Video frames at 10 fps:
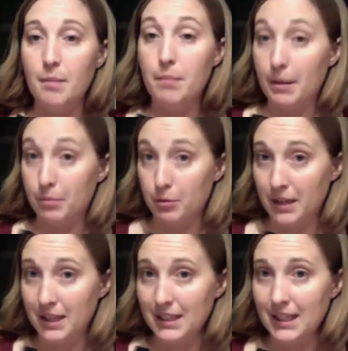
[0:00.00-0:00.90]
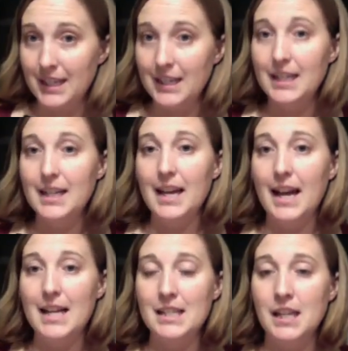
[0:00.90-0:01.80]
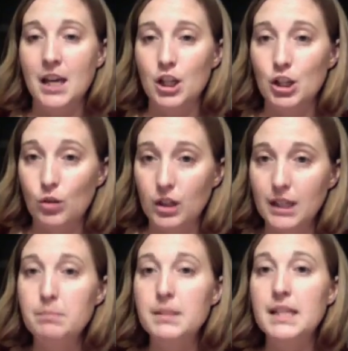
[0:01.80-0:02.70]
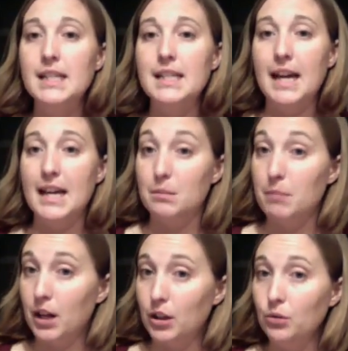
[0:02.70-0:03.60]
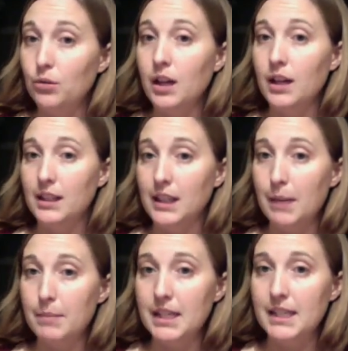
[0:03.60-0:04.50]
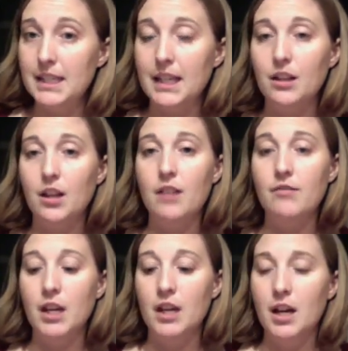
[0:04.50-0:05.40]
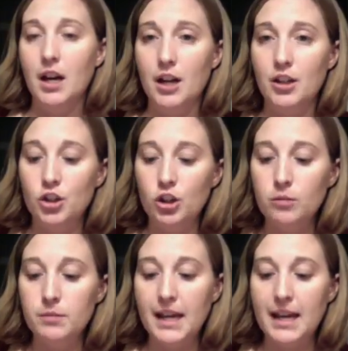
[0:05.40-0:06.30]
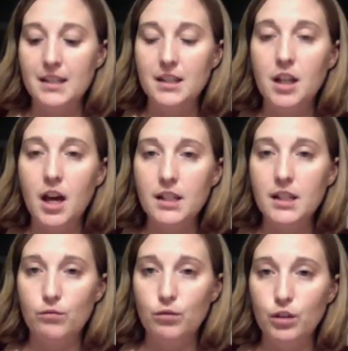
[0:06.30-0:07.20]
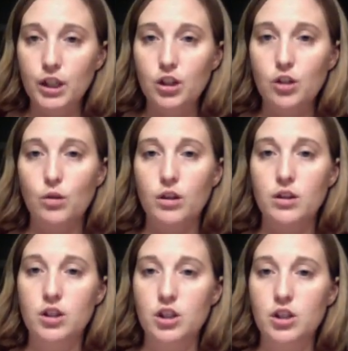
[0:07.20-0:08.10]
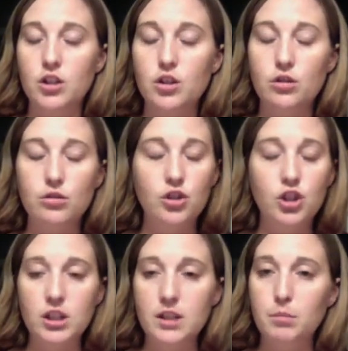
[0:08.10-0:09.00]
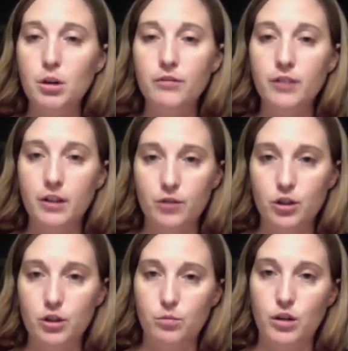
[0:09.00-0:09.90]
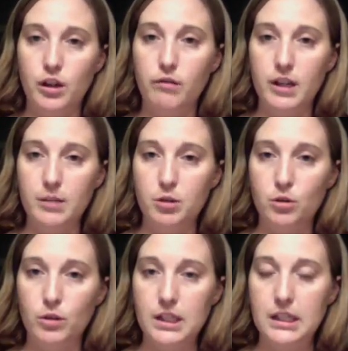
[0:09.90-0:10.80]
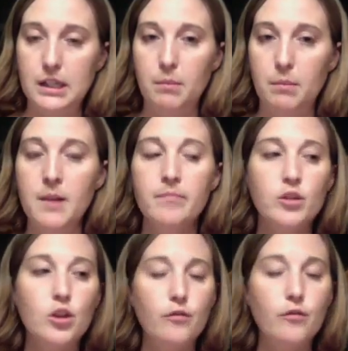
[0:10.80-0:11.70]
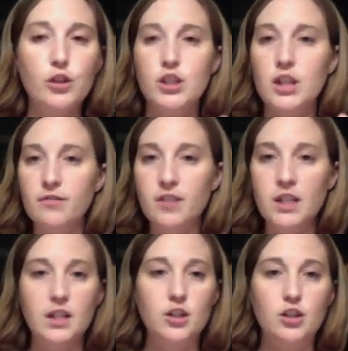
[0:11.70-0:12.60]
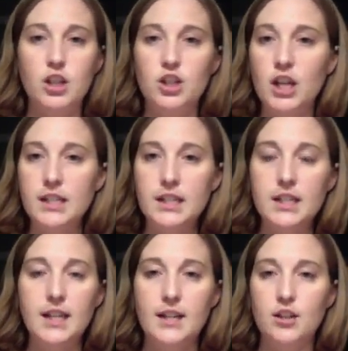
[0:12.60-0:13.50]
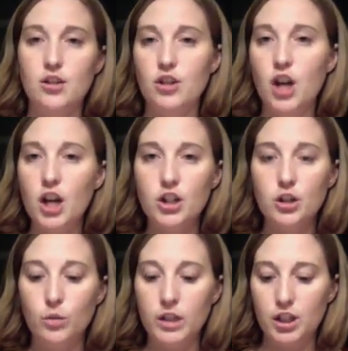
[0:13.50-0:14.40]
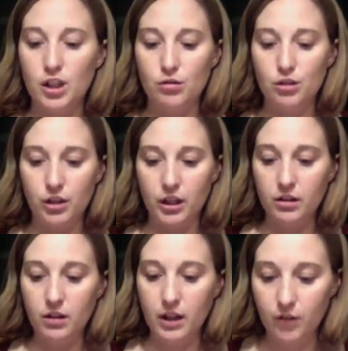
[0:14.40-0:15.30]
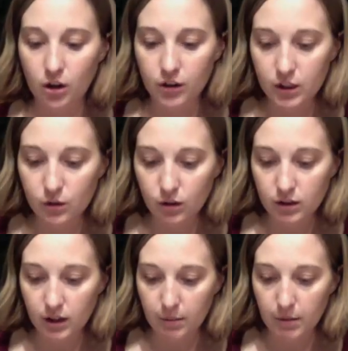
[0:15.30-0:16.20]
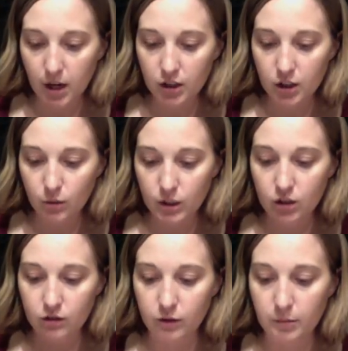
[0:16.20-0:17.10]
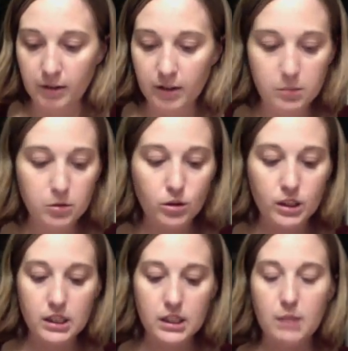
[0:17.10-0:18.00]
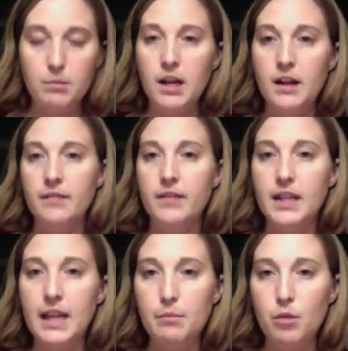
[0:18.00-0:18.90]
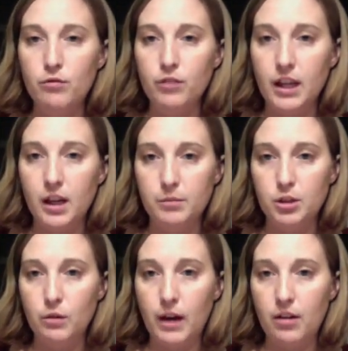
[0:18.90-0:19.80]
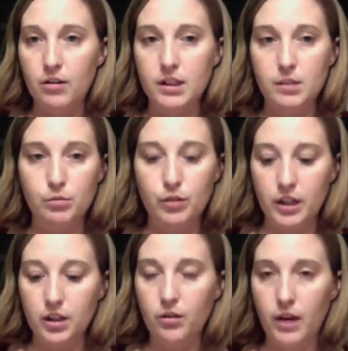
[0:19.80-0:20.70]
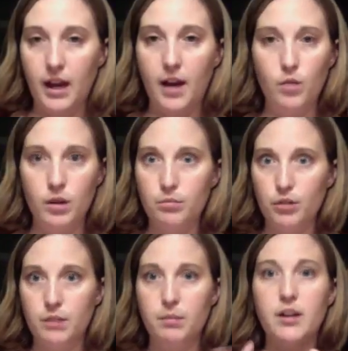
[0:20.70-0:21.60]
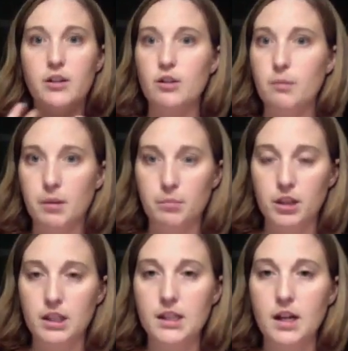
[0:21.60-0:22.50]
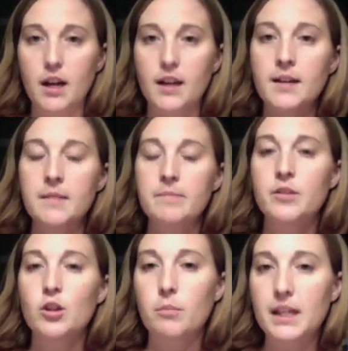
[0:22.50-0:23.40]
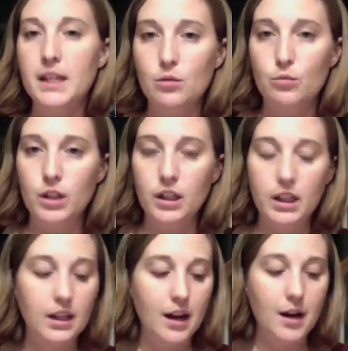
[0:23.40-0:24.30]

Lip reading: peppermint in it. It has eucalyptus. It has melaleuca and lemon to kill off germs. It has lots of really good oils, just perfect for supporting a respiratory system. So if you're stuffy and you're congested and you're not sure what to use, and you're like, oh, I have all these oils and I'm not sure what to use for my respiratory system, the name hopefully helps you out. It's Breathe. Okay, I want to breathe better, so I'm going to put this on. So it makes it really,